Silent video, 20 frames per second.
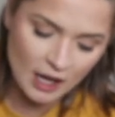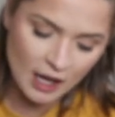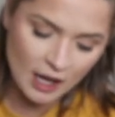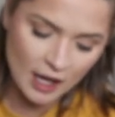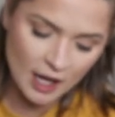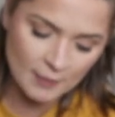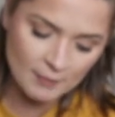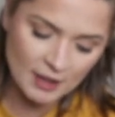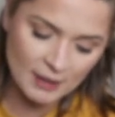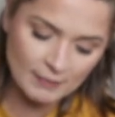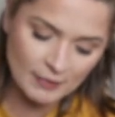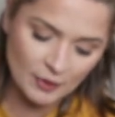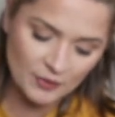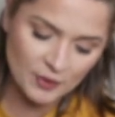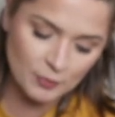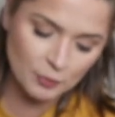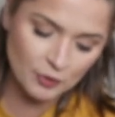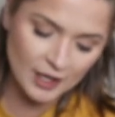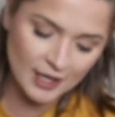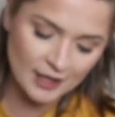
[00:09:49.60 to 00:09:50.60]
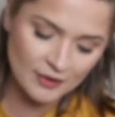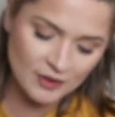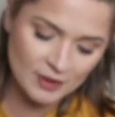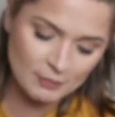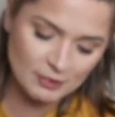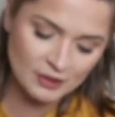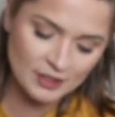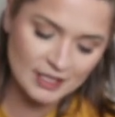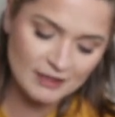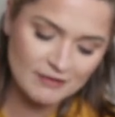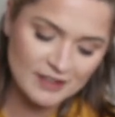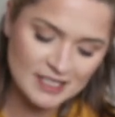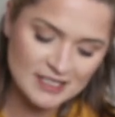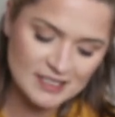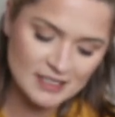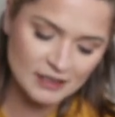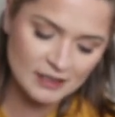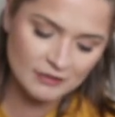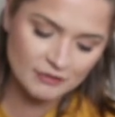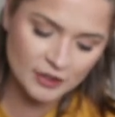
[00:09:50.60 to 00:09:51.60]
About the brand, they believe in
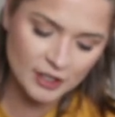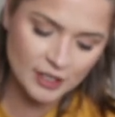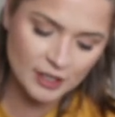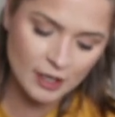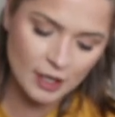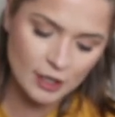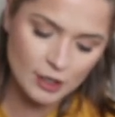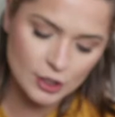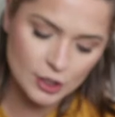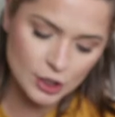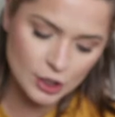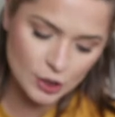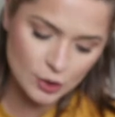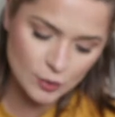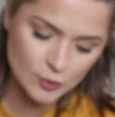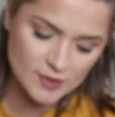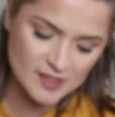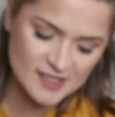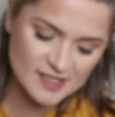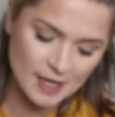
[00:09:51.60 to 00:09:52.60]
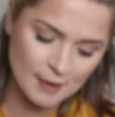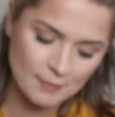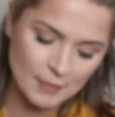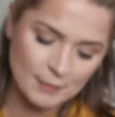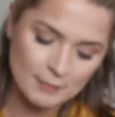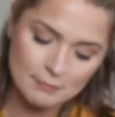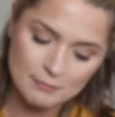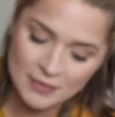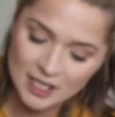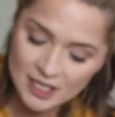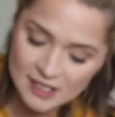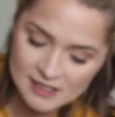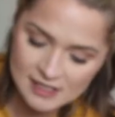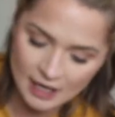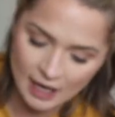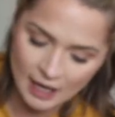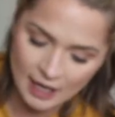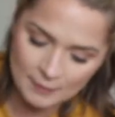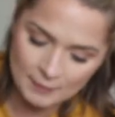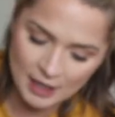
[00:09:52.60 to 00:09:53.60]
delivering you some me
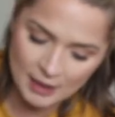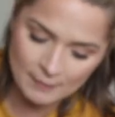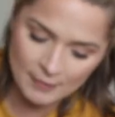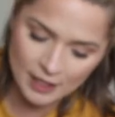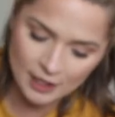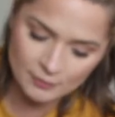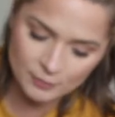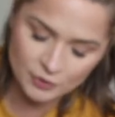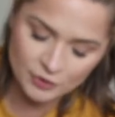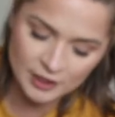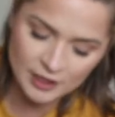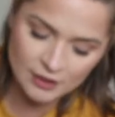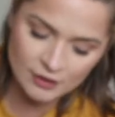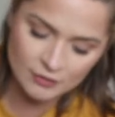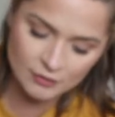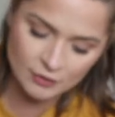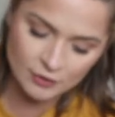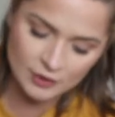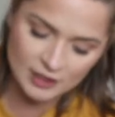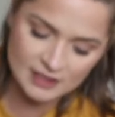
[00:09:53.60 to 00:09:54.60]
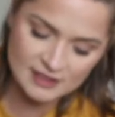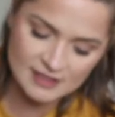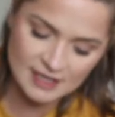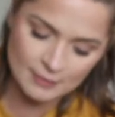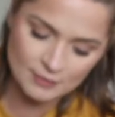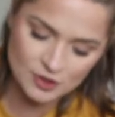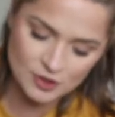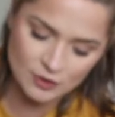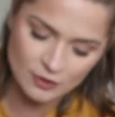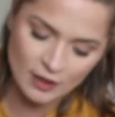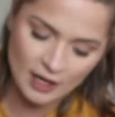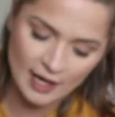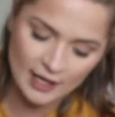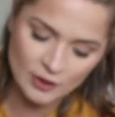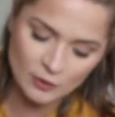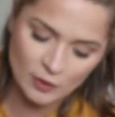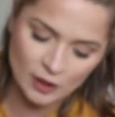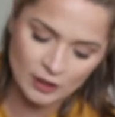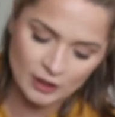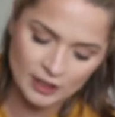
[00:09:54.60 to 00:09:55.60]
time in pampering through exceptional,
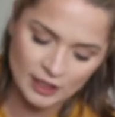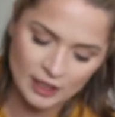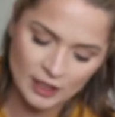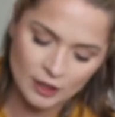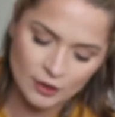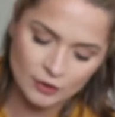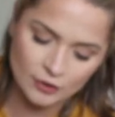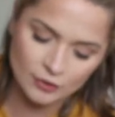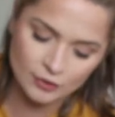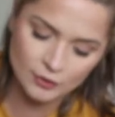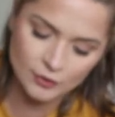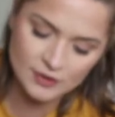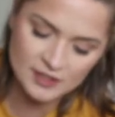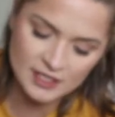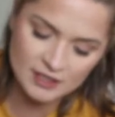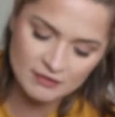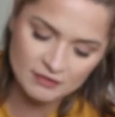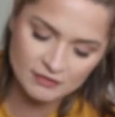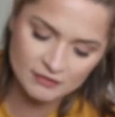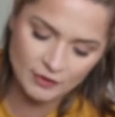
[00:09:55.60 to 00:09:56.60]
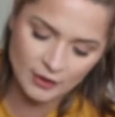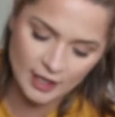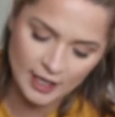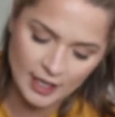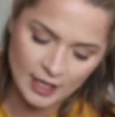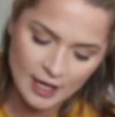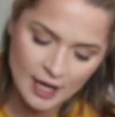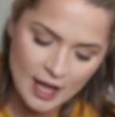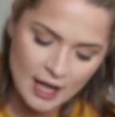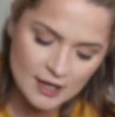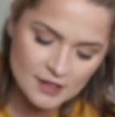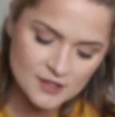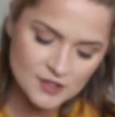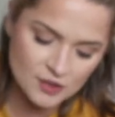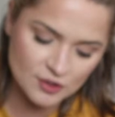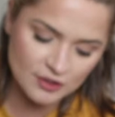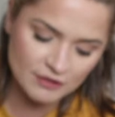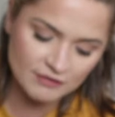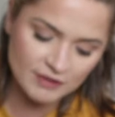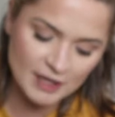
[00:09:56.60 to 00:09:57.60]
high quality, cruelty-free,
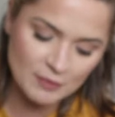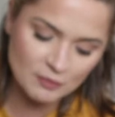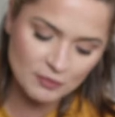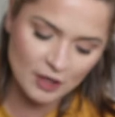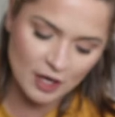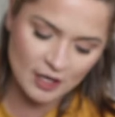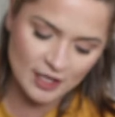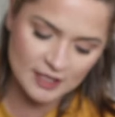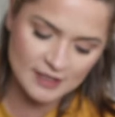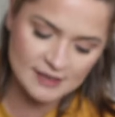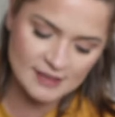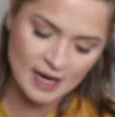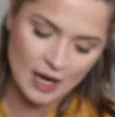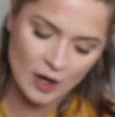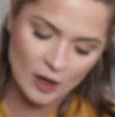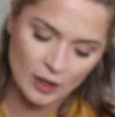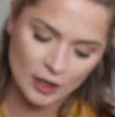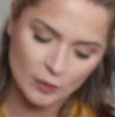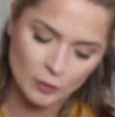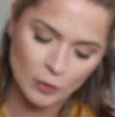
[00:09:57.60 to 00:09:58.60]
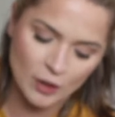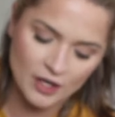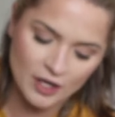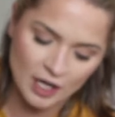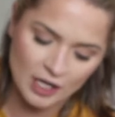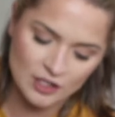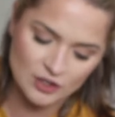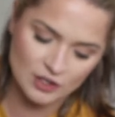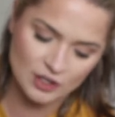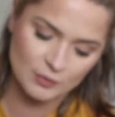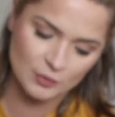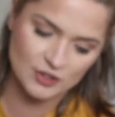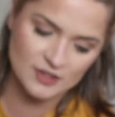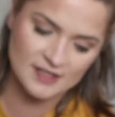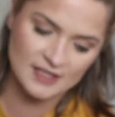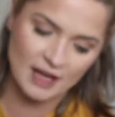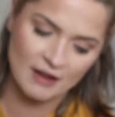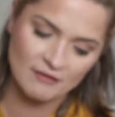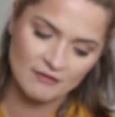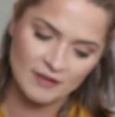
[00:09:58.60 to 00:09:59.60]
certified products that are
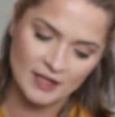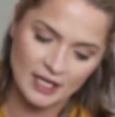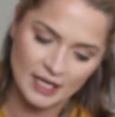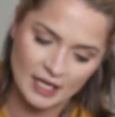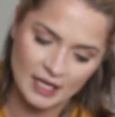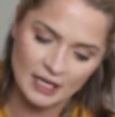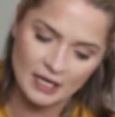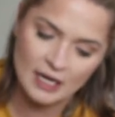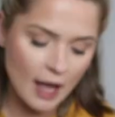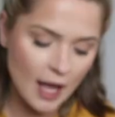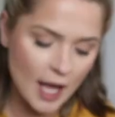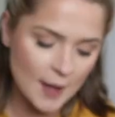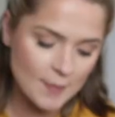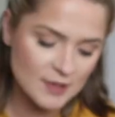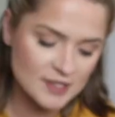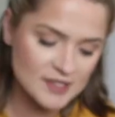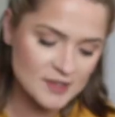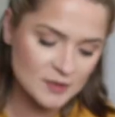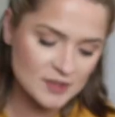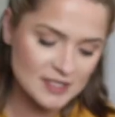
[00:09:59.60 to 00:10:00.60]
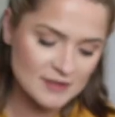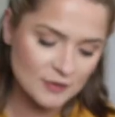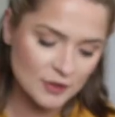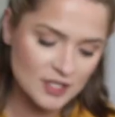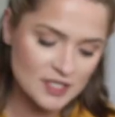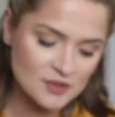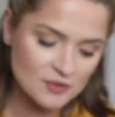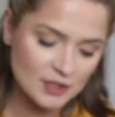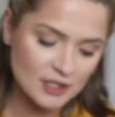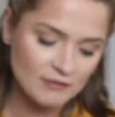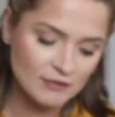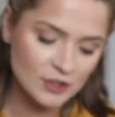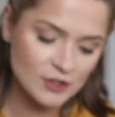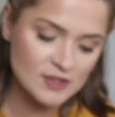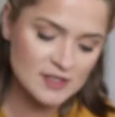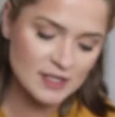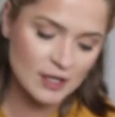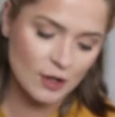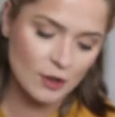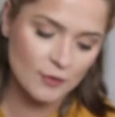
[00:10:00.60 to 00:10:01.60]
100% vegan. So as far as
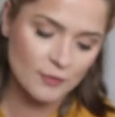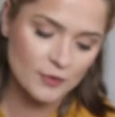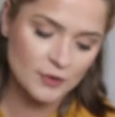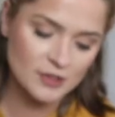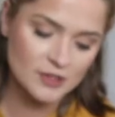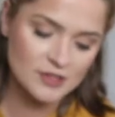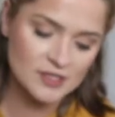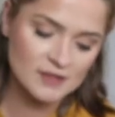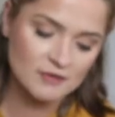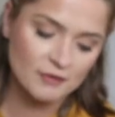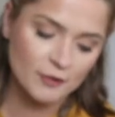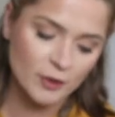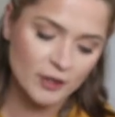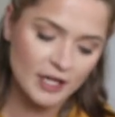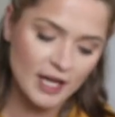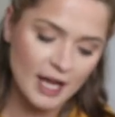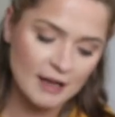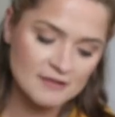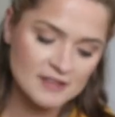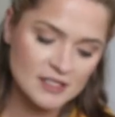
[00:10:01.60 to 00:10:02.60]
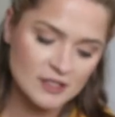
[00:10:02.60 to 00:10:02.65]
reviews go, there's 4.5